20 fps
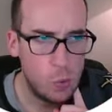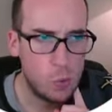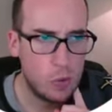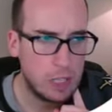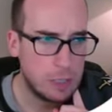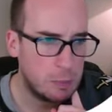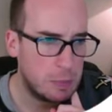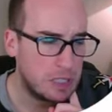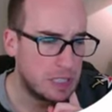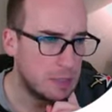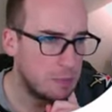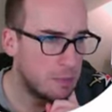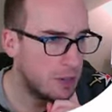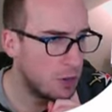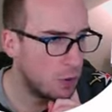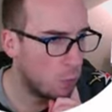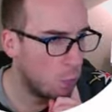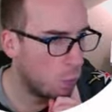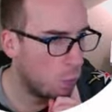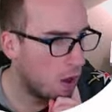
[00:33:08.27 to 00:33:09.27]
ooh, this puts him
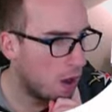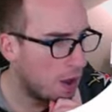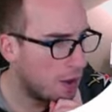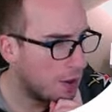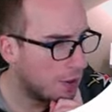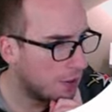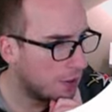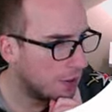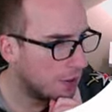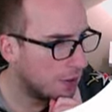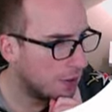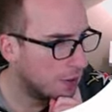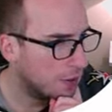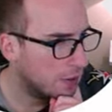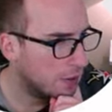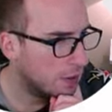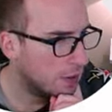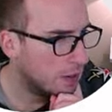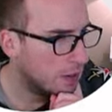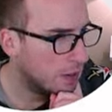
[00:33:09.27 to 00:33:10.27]
underwater.